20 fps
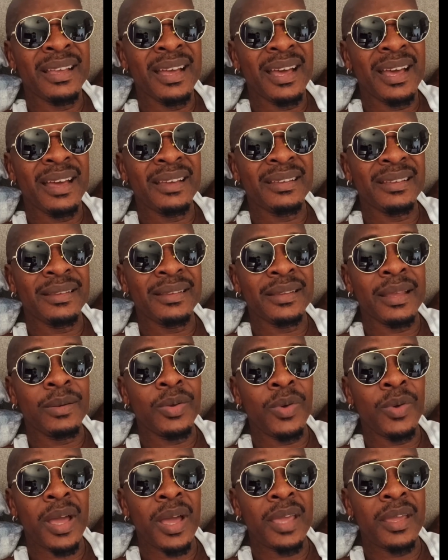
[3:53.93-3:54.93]
I don't
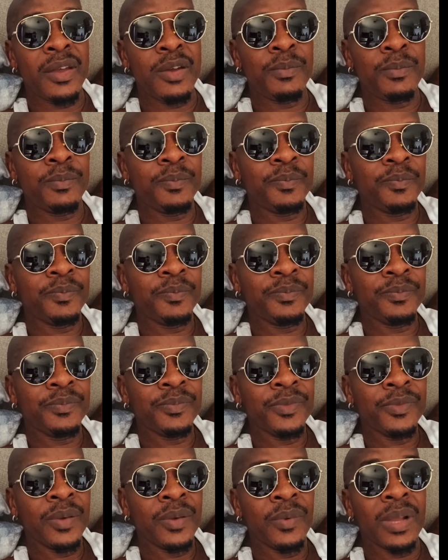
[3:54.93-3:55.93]
know why I hear him.
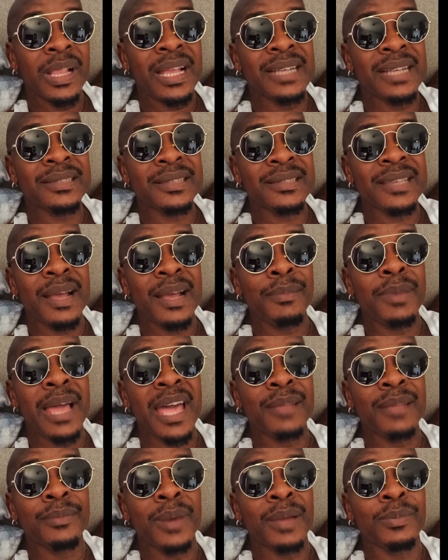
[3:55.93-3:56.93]
When last you see a
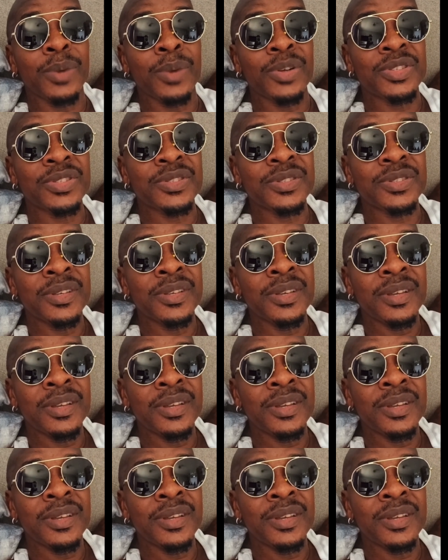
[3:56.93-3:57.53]
blind man boss?